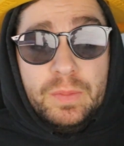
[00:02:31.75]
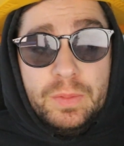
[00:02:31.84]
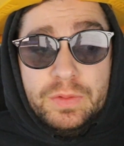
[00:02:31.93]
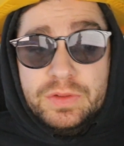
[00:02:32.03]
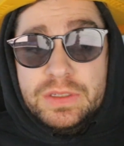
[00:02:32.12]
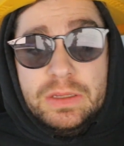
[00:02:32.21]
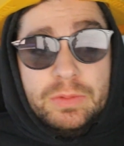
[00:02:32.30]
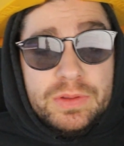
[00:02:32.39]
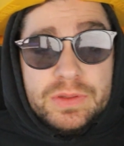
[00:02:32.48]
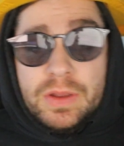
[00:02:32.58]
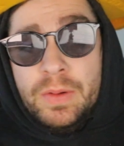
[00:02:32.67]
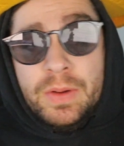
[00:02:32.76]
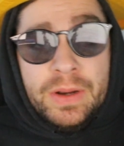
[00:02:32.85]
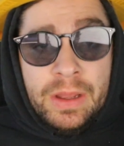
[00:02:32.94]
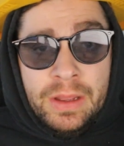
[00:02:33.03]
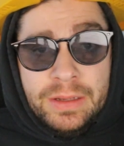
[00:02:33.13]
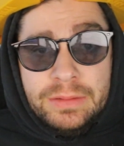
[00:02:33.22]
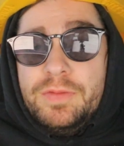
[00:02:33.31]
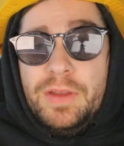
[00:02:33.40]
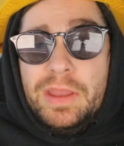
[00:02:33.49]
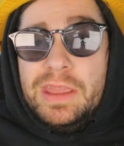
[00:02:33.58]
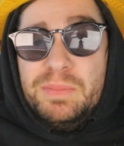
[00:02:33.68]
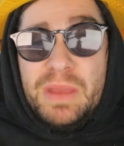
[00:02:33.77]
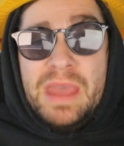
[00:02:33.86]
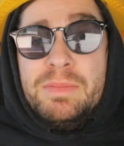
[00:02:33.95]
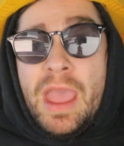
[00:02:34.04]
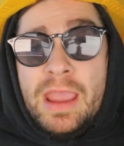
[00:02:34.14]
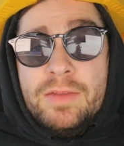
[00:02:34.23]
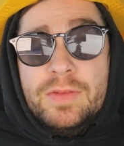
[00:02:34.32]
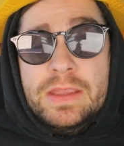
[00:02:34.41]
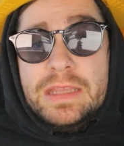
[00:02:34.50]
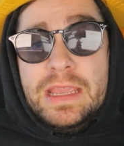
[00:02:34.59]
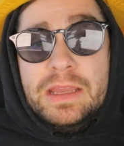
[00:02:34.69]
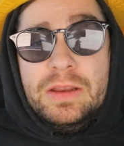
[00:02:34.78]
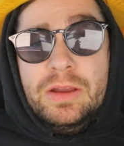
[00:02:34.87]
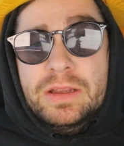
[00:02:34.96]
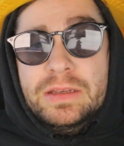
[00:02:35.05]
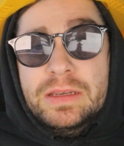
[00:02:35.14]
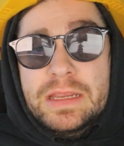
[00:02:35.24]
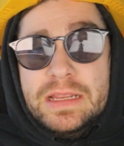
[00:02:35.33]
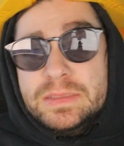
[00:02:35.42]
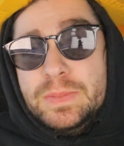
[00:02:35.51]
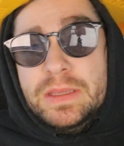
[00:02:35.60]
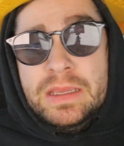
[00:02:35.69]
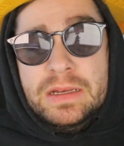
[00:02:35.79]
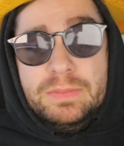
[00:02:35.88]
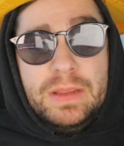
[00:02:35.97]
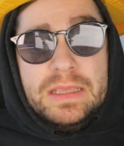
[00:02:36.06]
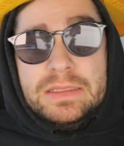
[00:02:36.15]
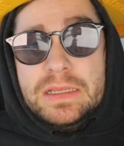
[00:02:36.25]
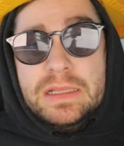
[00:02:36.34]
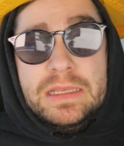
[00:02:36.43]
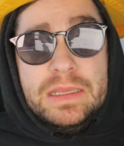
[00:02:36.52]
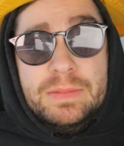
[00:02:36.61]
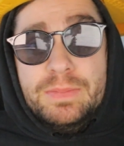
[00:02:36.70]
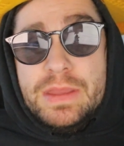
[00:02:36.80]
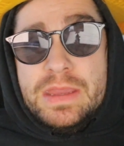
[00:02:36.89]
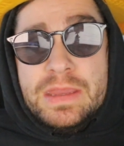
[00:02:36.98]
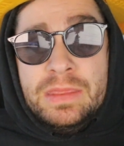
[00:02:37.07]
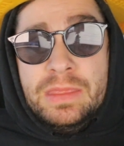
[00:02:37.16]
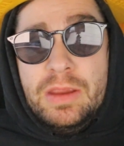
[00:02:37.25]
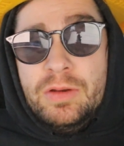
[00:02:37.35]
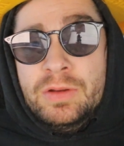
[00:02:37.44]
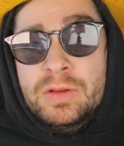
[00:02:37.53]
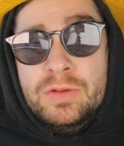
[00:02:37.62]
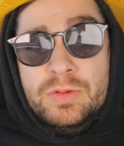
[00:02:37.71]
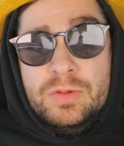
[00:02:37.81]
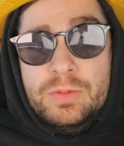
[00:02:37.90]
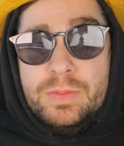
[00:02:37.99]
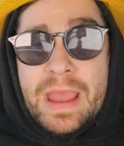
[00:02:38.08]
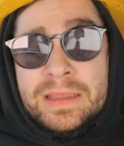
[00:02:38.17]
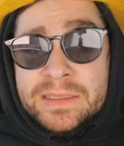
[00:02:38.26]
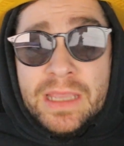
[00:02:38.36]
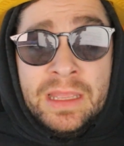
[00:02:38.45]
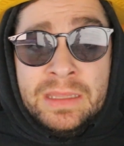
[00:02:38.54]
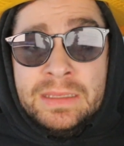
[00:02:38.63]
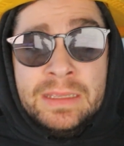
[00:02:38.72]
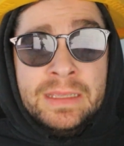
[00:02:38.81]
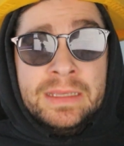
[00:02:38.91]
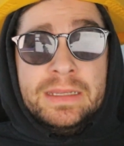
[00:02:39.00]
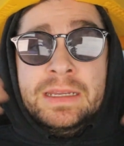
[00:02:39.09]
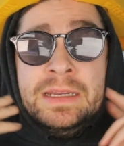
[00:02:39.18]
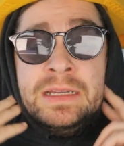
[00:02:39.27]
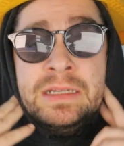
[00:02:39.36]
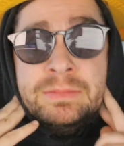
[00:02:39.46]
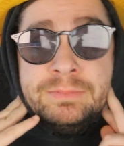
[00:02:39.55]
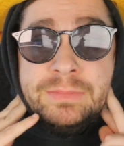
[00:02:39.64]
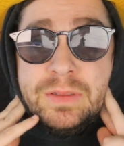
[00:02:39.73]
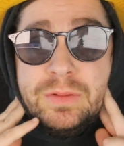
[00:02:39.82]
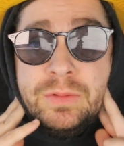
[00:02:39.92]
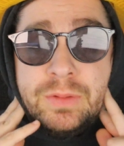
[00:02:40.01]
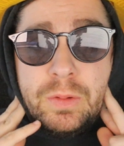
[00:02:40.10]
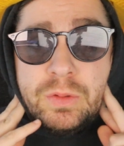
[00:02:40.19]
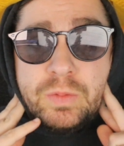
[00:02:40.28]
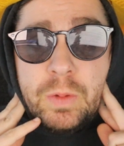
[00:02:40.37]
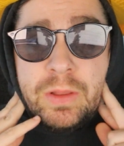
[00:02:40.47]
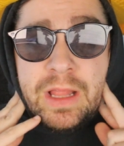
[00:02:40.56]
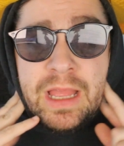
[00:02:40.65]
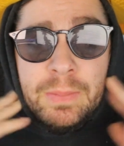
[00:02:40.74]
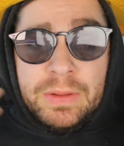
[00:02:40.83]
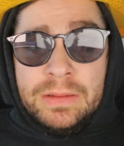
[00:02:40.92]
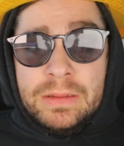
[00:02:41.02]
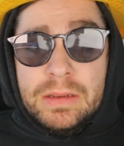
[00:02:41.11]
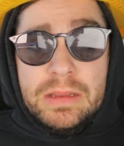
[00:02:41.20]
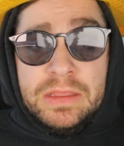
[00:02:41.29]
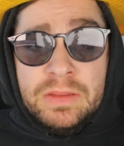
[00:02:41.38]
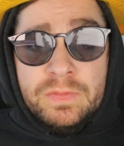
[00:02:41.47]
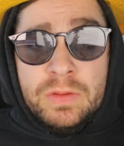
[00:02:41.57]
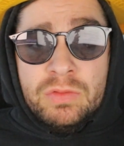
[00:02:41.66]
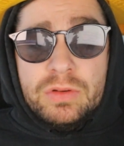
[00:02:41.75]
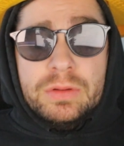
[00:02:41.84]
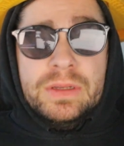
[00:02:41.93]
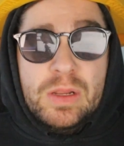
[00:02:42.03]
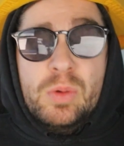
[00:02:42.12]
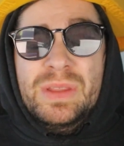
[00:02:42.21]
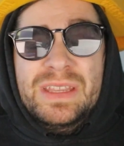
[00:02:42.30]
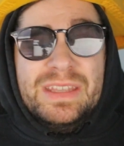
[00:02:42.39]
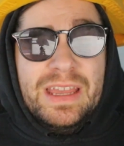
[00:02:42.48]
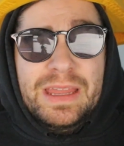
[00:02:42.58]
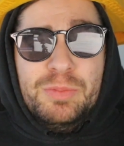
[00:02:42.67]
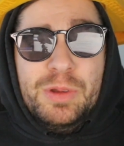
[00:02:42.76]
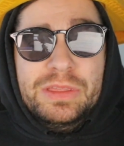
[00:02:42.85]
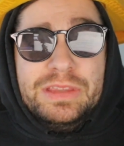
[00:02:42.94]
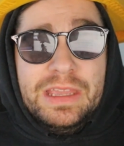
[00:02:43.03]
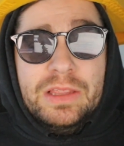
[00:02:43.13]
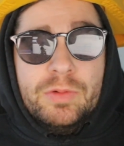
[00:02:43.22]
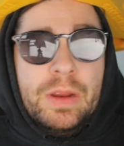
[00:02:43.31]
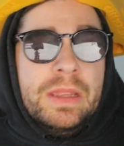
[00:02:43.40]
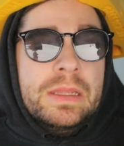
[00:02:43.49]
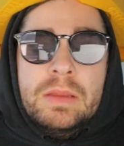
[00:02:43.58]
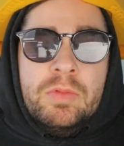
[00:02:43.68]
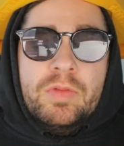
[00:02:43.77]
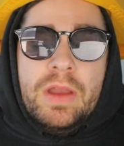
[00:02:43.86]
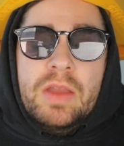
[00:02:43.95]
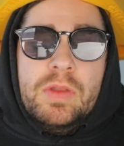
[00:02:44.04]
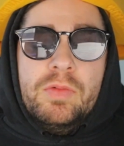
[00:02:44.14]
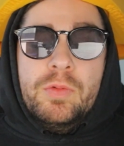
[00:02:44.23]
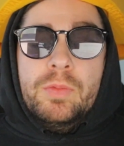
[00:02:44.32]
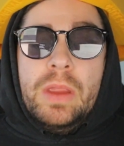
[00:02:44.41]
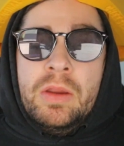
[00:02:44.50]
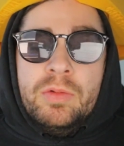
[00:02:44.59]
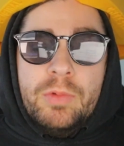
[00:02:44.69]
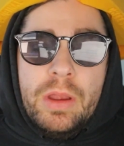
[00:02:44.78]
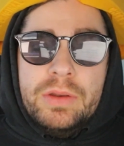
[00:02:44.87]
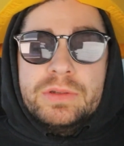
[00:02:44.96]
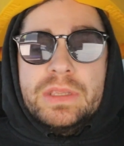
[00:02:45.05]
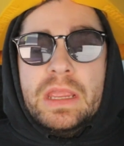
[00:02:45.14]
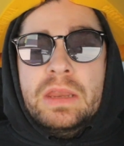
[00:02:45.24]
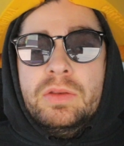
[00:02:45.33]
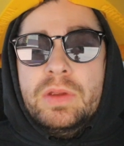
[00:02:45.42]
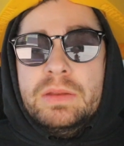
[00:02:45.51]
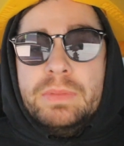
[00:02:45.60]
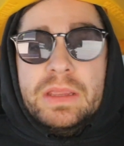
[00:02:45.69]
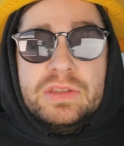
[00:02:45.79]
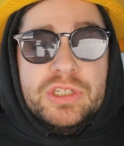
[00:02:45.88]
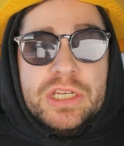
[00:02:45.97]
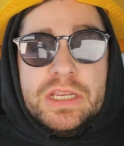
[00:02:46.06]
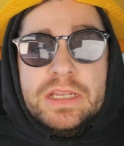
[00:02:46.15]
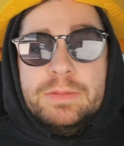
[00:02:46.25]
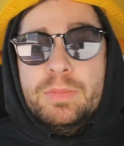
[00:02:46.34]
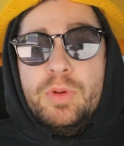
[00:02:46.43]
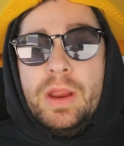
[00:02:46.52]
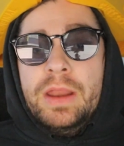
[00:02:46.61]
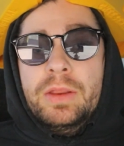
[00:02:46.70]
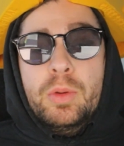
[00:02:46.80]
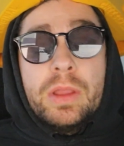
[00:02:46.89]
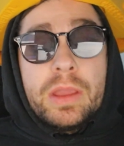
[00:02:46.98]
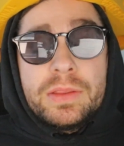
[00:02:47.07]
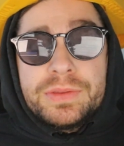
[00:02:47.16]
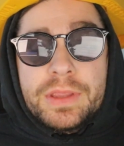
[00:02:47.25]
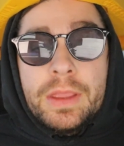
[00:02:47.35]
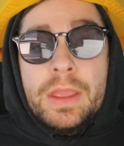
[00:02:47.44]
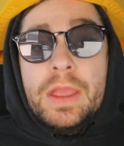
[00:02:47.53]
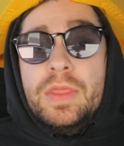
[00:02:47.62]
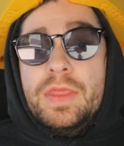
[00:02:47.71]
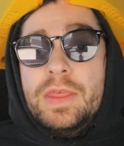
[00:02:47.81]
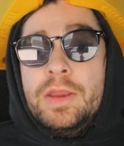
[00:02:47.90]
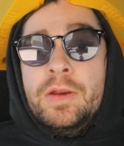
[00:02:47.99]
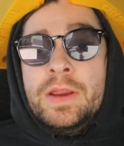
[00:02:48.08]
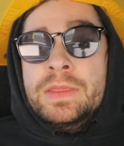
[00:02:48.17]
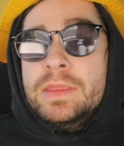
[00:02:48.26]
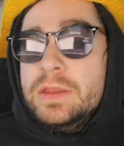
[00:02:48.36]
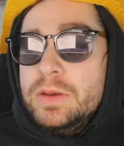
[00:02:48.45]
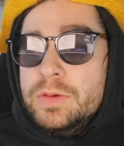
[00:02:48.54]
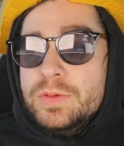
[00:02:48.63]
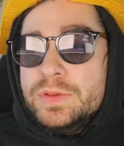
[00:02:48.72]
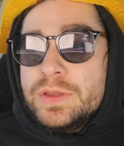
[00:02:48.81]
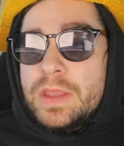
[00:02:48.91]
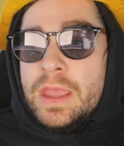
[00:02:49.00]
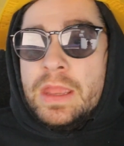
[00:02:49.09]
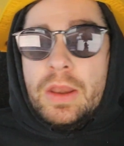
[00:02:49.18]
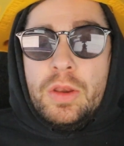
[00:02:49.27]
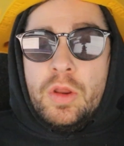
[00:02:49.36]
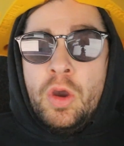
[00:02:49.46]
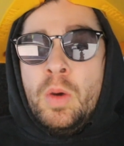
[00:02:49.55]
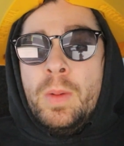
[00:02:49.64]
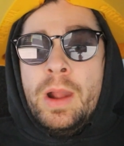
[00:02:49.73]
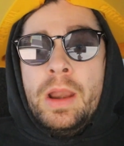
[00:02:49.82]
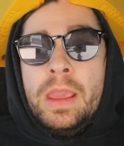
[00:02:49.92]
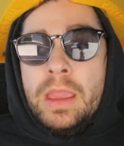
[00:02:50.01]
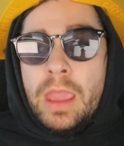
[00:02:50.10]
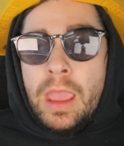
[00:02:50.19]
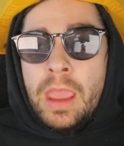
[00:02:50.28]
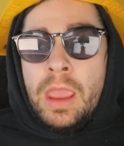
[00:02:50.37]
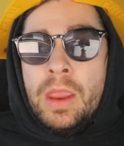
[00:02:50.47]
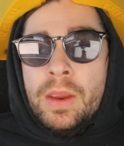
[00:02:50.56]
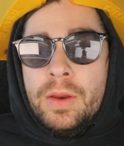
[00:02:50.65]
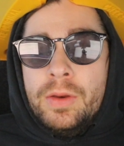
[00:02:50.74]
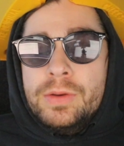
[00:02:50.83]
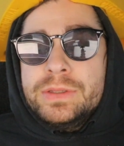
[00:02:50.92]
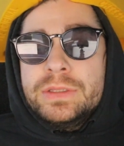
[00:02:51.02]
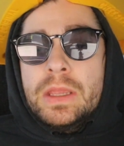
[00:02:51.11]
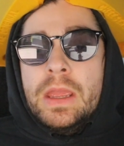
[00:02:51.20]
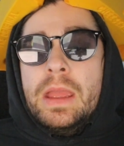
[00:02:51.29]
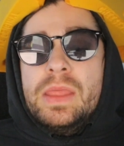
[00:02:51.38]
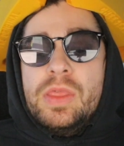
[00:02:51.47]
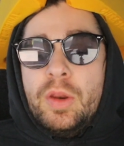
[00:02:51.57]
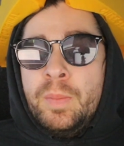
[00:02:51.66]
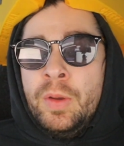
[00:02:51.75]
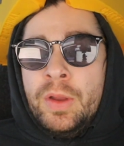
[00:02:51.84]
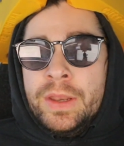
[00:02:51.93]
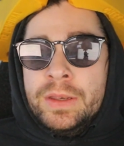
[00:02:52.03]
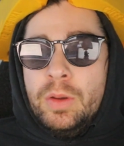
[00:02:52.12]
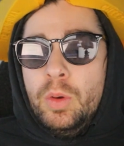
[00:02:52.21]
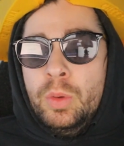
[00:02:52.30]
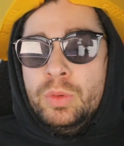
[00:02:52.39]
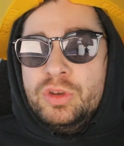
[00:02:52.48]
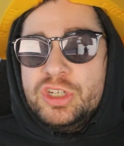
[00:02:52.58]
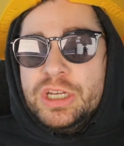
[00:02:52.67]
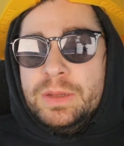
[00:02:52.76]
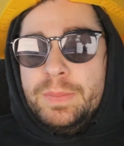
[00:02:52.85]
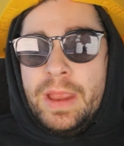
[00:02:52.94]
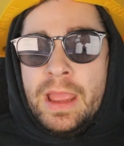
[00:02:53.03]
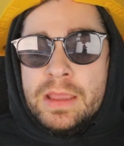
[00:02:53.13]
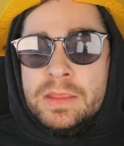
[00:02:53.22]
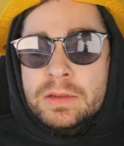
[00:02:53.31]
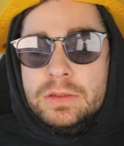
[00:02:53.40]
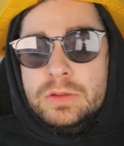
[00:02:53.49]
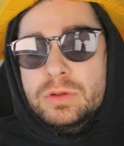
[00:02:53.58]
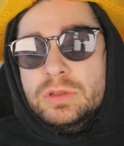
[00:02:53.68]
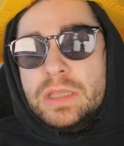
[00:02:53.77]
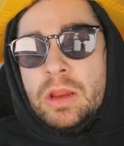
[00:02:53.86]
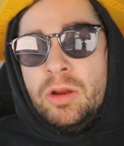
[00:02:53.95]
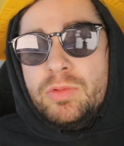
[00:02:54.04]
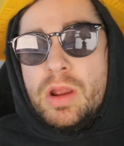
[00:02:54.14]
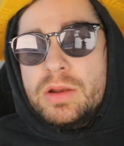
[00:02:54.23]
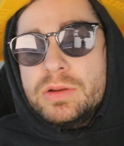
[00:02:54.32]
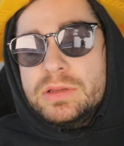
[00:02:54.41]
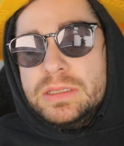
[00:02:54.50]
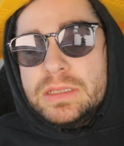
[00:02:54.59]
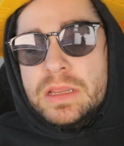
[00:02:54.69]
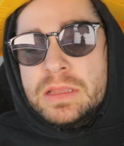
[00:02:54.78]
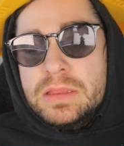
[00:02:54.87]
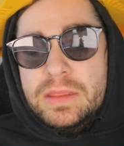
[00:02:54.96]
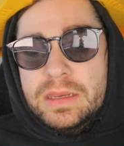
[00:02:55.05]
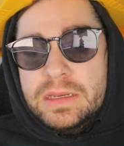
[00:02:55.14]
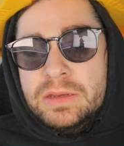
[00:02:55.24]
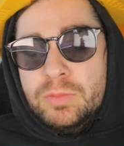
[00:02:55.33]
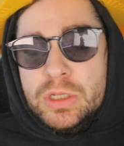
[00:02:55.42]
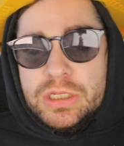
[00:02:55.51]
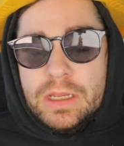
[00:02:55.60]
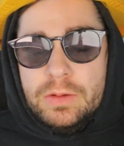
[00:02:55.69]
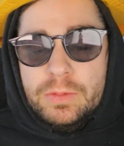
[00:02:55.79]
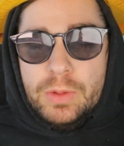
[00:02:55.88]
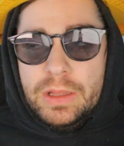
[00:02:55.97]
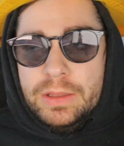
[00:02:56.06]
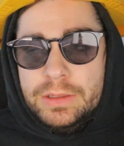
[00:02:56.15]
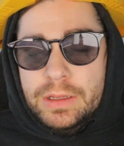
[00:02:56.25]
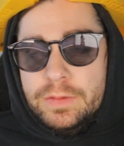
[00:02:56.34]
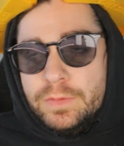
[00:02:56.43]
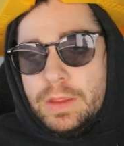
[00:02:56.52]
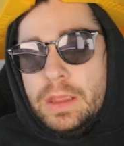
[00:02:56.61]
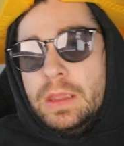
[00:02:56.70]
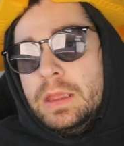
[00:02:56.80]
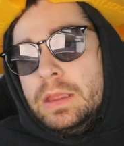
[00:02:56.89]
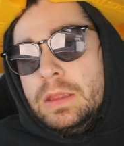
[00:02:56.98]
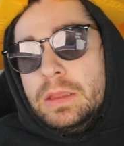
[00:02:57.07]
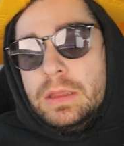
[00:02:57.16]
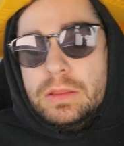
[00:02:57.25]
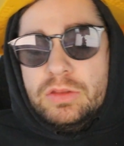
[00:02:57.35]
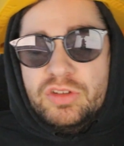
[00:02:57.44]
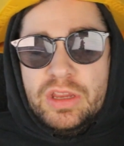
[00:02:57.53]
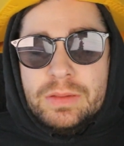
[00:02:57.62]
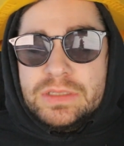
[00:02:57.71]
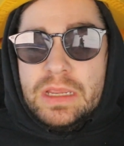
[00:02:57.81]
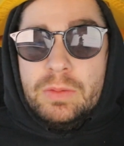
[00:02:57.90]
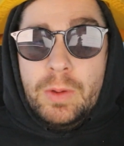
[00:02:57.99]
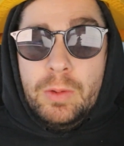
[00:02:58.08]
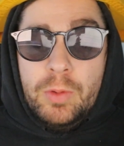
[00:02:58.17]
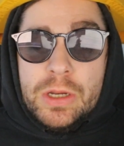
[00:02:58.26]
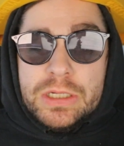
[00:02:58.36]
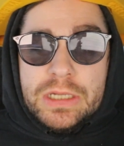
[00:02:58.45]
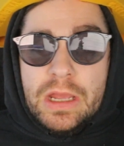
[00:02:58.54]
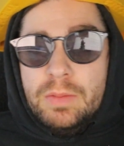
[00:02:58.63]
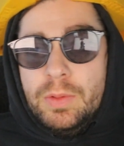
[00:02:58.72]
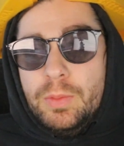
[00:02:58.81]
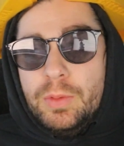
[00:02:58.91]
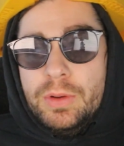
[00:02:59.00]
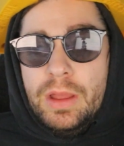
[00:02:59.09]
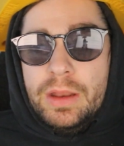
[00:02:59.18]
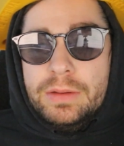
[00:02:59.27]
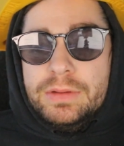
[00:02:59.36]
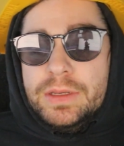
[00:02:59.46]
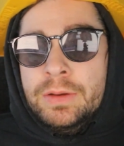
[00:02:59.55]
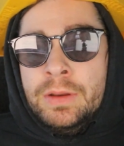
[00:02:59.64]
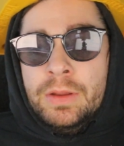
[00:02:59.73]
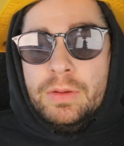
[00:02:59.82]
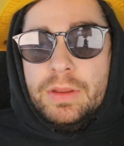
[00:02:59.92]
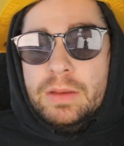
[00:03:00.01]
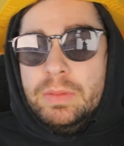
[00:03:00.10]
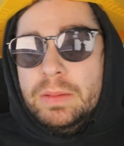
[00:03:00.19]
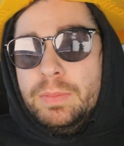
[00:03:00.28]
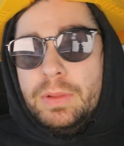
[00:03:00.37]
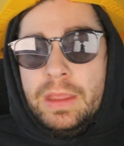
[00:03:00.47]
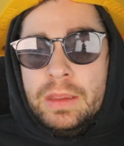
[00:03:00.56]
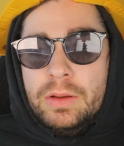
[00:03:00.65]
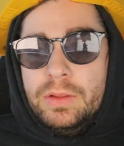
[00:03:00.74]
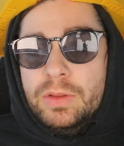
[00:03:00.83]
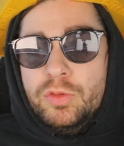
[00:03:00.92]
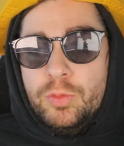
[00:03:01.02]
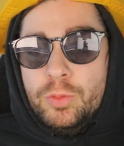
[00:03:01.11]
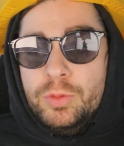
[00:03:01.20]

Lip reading: We'll see what's going on. Fucking Pat McAfee taking on ESPN and basically being their new mascot. Who knows what will happen in the future? Only time will tell, right? Number five, we have Aaron Rodgers and Green Bay's GM Brian Gutekunst. They're in the news again. Nobody cares. They're putting old shit back in the news. Aaron Rodgers is saying that they didn't reach out well enough. The GM saying, we reached out, but we're not, you know, going to be playing all those